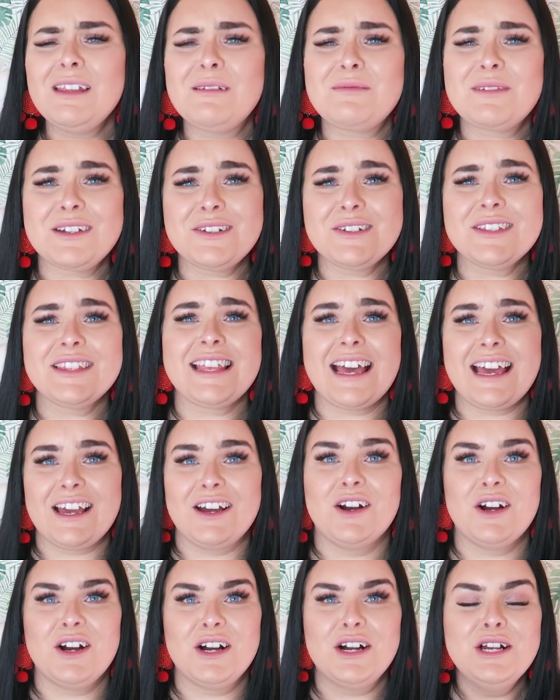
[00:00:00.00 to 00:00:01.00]
because they
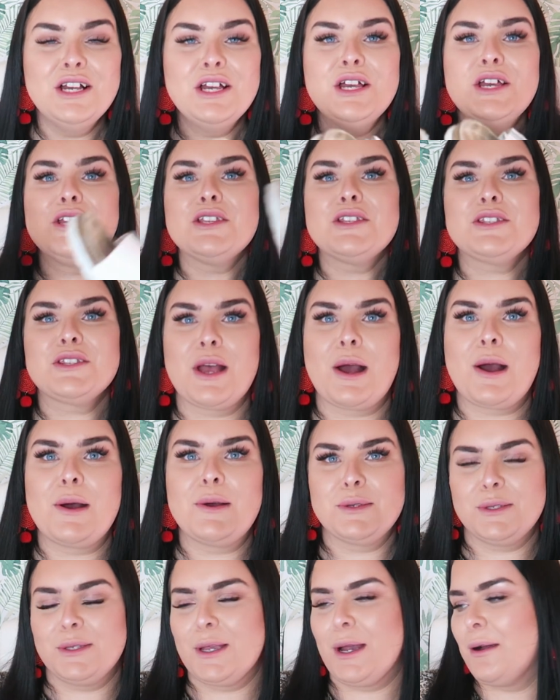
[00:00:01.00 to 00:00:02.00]
are
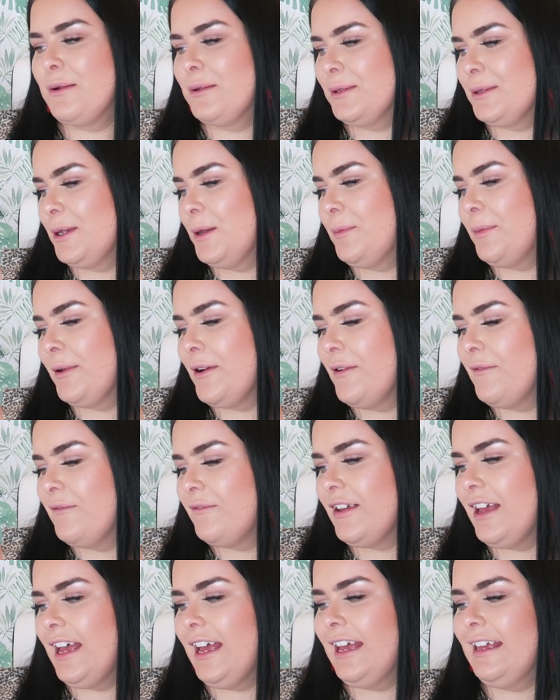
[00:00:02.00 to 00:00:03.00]
so super
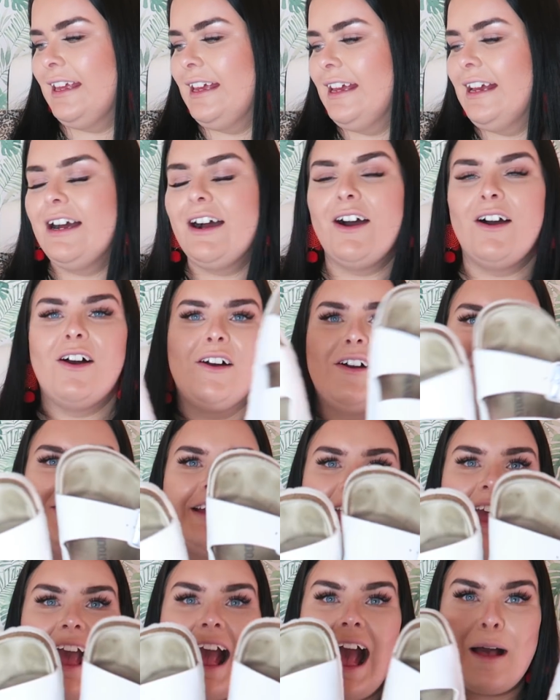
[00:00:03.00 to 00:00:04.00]
comfy.
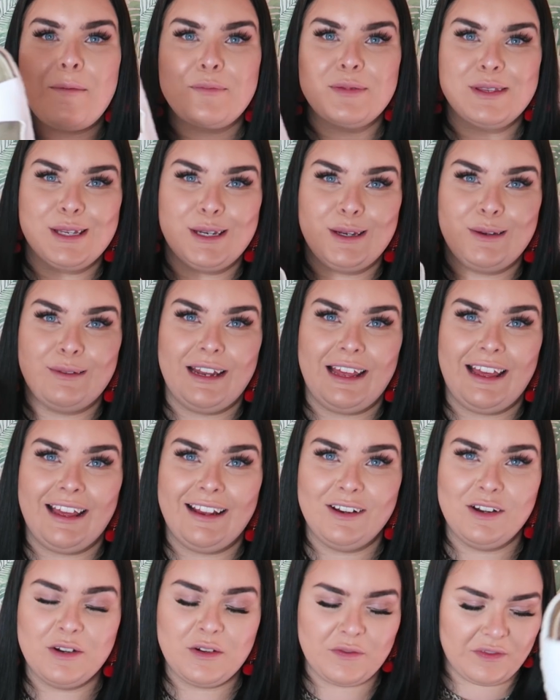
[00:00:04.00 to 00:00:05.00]
I
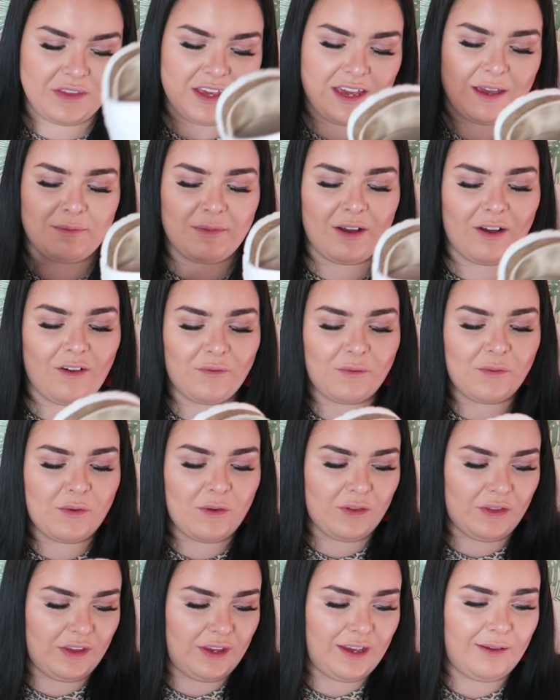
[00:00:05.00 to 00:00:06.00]
absolutely love them. I've
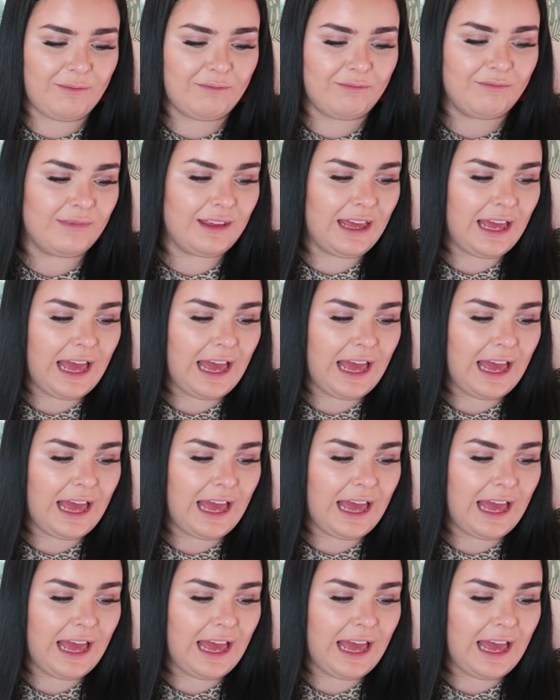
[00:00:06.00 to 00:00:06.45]
worn them